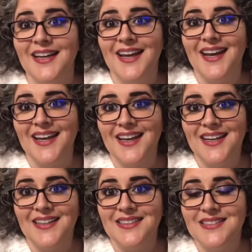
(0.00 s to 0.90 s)

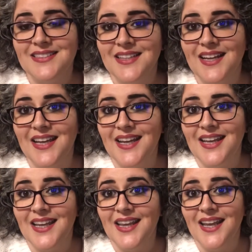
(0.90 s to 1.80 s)
And
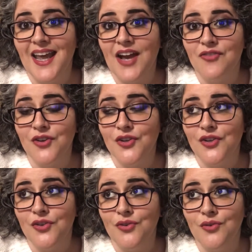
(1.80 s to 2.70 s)
in effort
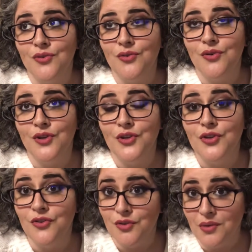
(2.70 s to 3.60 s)
to
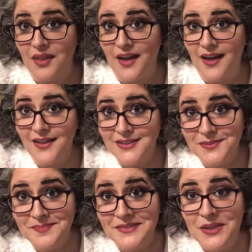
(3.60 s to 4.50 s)
do that,
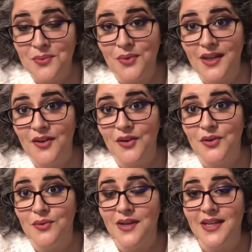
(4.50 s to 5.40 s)
we are
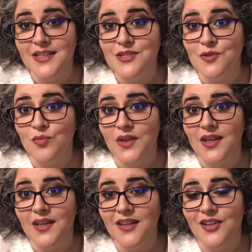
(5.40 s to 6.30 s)
going to
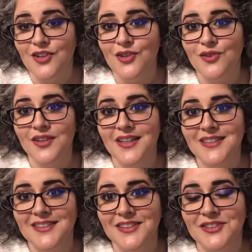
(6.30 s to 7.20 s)
be
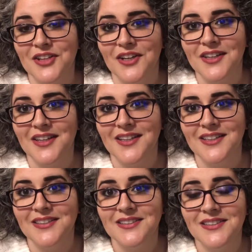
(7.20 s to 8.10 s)
utilizing a song that
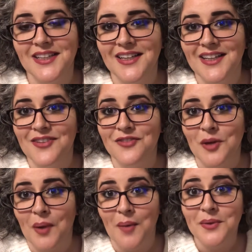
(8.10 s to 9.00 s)
is very
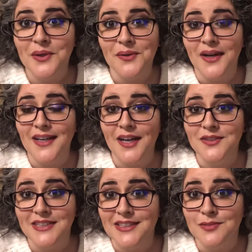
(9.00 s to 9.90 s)
popular right now,
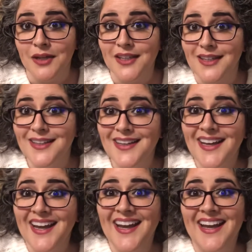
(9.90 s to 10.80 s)
Dance Monkey,
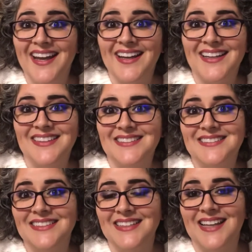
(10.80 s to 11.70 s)
and
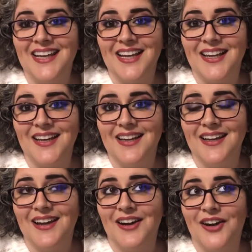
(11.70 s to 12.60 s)
getting
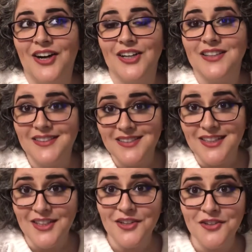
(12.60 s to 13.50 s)
our listening
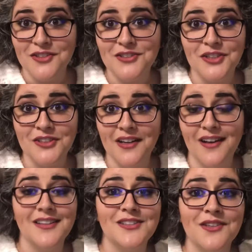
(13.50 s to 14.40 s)
ears turned
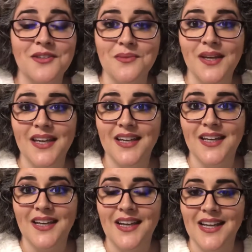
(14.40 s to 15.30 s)
on so that we
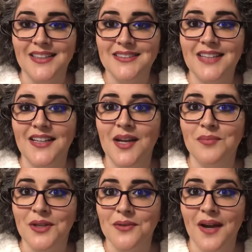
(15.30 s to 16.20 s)
can extend up to
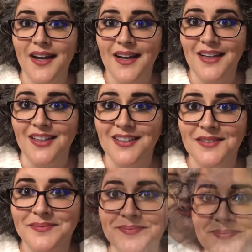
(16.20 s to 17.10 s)
the right height.
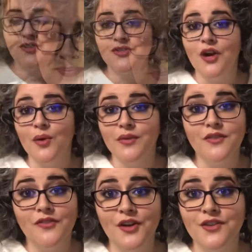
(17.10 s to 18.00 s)
We're going to start with the
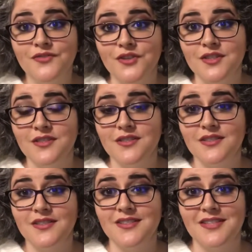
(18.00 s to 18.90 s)
very first
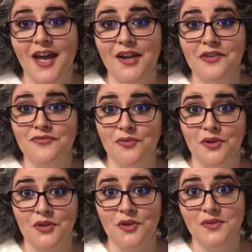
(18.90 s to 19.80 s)
set of 4
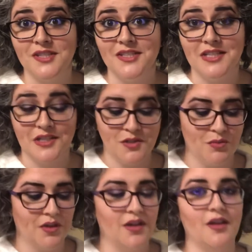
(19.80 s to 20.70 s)
notes in Dance
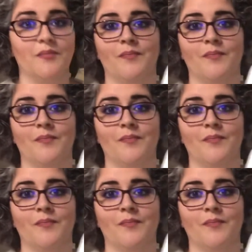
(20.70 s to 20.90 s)
Monkey.